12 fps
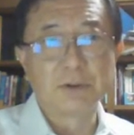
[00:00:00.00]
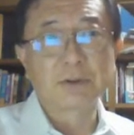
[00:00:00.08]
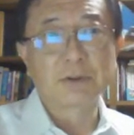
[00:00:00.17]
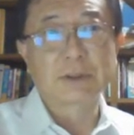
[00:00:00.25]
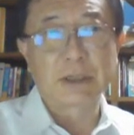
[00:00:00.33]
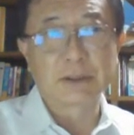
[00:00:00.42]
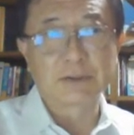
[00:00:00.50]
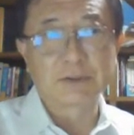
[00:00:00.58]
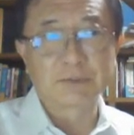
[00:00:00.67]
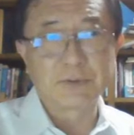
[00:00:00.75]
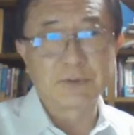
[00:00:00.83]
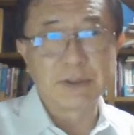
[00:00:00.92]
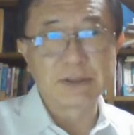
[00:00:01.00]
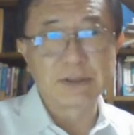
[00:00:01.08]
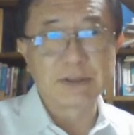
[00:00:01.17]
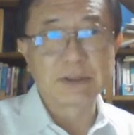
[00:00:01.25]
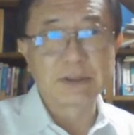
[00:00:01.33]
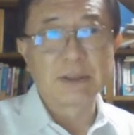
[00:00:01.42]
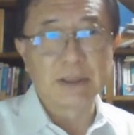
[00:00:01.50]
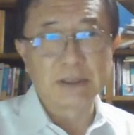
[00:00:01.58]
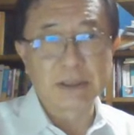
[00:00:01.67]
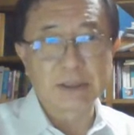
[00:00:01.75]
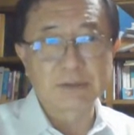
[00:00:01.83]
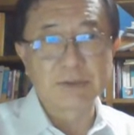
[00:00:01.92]
countries,
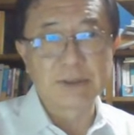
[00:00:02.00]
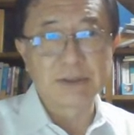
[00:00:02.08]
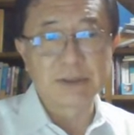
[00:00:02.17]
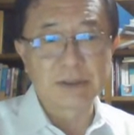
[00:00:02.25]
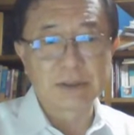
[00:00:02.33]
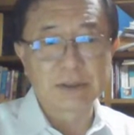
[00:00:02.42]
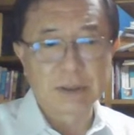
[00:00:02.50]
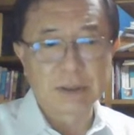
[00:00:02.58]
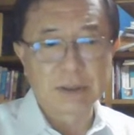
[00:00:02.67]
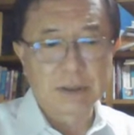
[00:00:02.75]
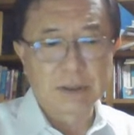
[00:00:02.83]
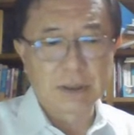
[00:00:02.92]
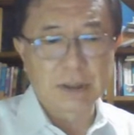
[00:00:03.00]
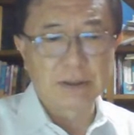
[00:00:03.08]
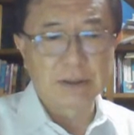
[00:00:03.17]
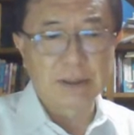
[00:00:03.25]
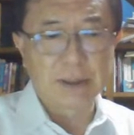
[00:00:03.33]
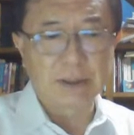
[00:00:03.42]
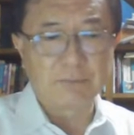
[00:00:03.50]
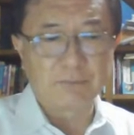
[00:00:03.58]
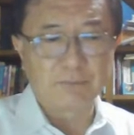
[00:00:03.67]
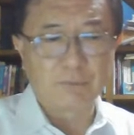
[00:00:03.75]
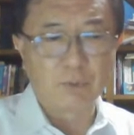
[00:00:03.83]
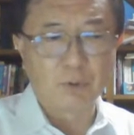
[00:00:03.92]
industries, and
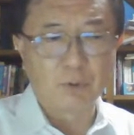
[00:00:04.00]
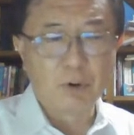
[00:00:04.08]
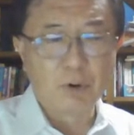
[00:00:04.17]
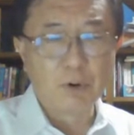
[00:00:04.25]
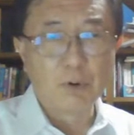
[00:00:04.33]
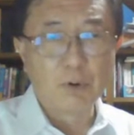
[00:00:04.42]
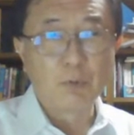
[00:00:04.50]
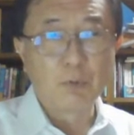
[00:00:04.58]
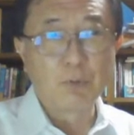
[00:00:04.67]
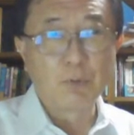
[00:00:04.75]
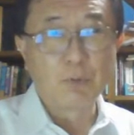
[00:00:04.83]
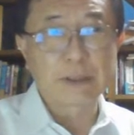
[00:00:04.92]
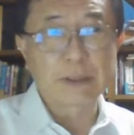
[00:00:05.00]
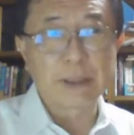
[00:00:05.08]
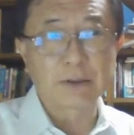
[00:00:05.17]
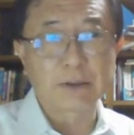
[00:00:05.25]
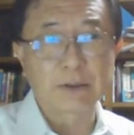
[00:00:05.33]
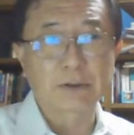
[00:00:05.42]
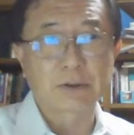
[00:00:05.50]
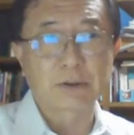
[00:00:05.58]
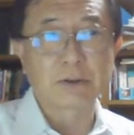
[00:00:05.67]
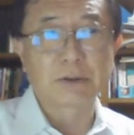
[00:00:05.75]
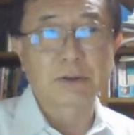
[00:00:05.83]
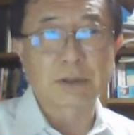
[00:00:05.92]
therefore we cannot
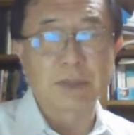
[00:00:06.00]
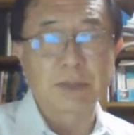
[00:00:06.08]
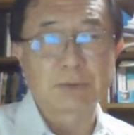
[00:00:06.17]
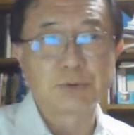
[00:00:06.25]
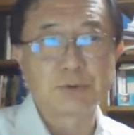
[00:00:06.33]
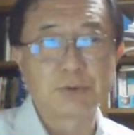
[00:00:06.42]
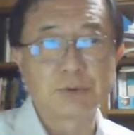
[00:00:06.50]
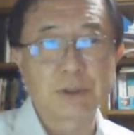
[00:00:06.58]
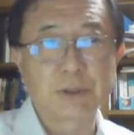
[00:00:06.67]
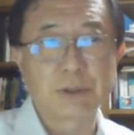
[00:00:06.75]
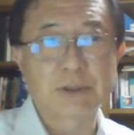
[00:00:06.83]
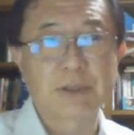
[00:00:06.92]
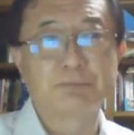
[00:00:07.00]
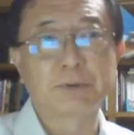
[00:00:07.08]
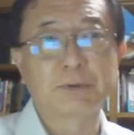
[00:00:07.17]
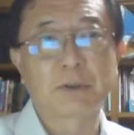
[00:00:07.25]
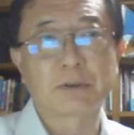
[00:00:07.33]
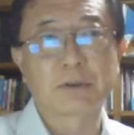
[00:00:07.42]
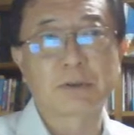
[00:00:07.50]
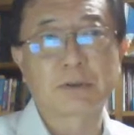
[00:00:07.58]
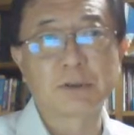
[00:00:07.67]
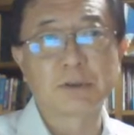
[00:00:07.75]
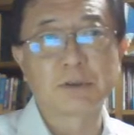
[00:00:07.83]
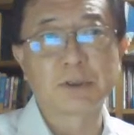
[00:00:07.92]
come to a simple
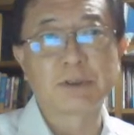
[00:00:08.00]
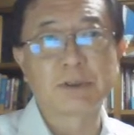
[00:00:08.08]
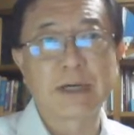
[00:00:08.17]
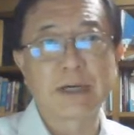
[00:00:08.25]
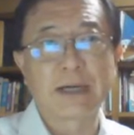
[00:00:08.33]
conclusion that